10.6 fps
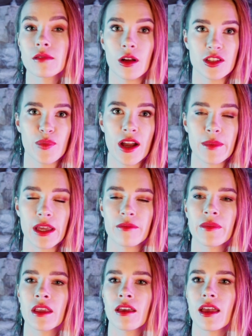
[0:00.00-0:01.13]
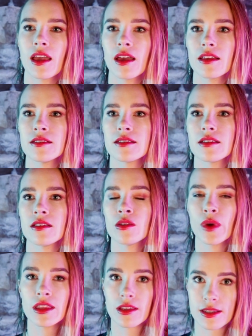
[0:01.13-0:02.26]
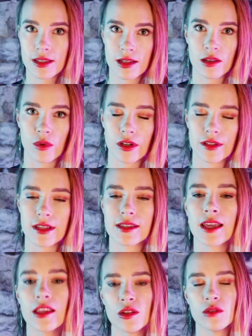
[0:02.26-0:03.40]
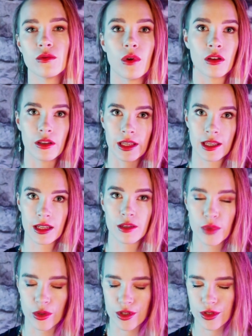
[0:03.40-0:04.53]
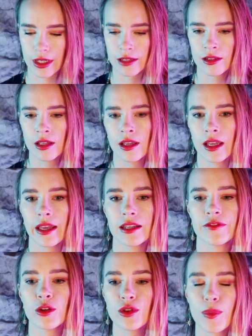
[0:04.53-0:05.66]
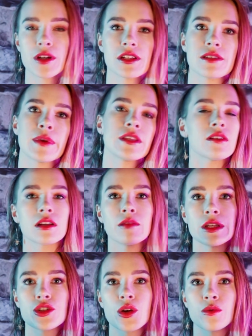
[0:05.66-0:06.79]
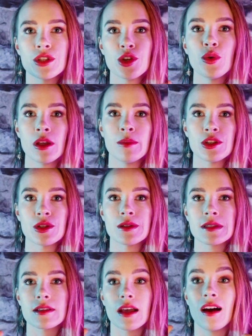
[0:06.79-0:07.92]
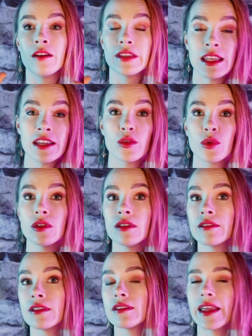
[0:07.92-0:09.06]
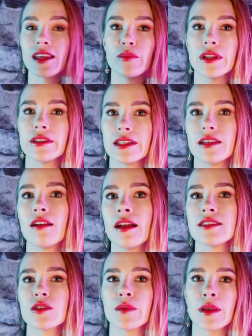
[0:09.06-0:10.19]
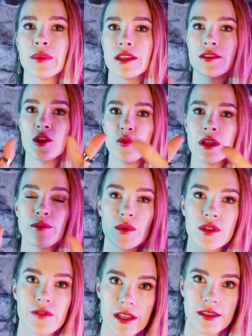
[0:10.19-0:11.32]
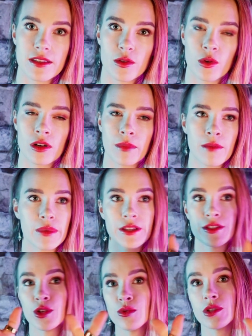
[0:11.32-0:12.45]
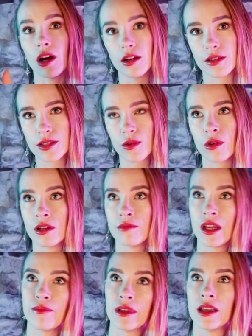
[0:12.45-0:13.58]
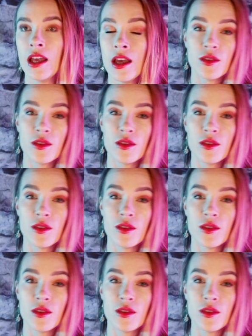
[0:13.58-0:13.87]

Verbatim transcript: called priming. And the way this study works is, again, you are looking at a computer screen, and if you're the participant, you're going to be shown two images of equal likability, all right? So it might be two people's faces, or it might be two dogs, or it might be